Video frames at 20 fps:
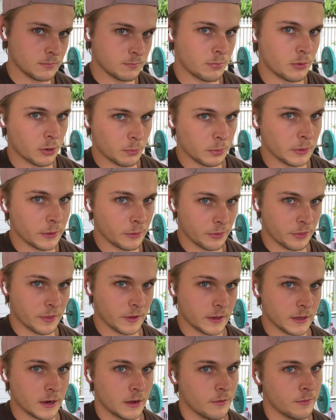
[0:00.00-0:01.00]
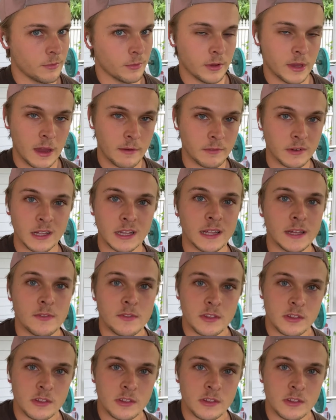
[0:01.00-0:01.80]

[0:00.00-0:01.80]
properly or thick enough, or you haven't cleaned the